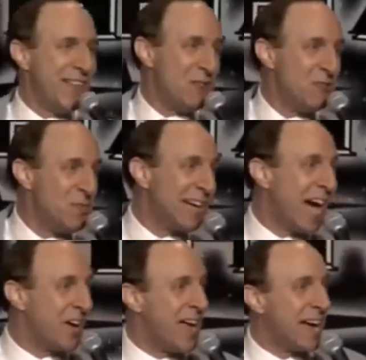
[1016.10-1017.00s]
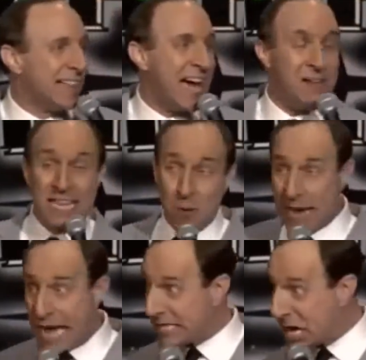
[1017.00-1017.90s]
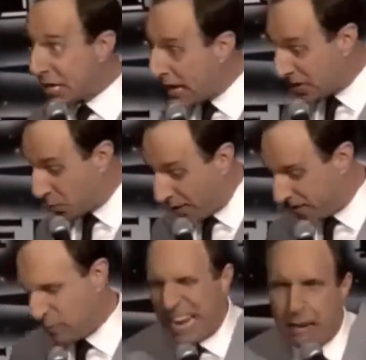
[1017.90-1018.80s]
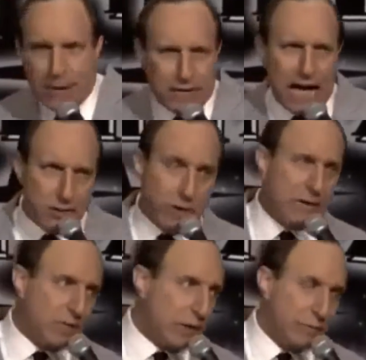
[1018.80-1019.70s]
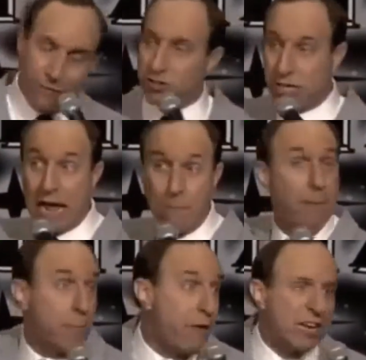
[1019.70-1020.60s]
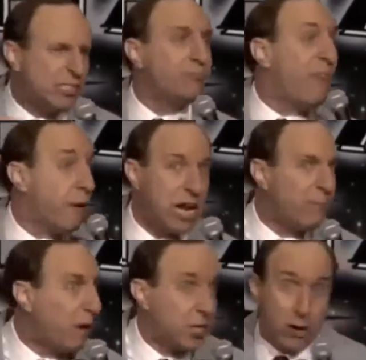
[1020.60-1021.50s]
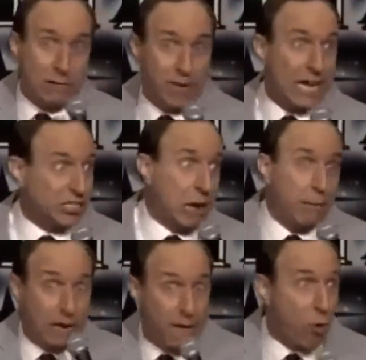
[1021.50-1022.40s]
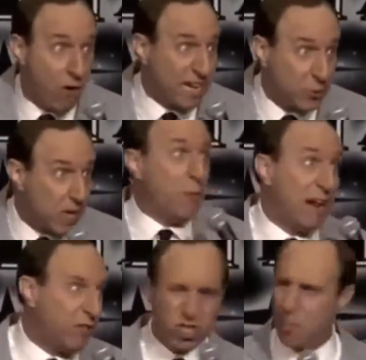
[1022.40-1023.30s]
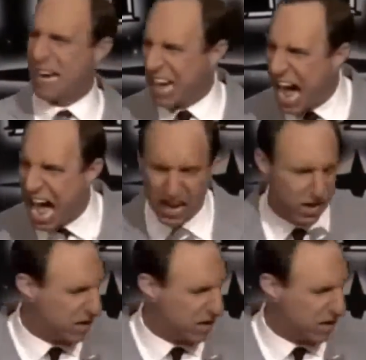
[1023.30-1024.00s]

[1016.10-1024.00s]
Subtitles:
that woman got on that cloud. I'm like, oh my God, is that cloud? It's wonderful. Yeah, we had a big cloud. We're going to put the furniture. Night. My man married. She married like a month ago. Oh my God, I'm going to have her over next week. We're going to have lunch. Oh my God.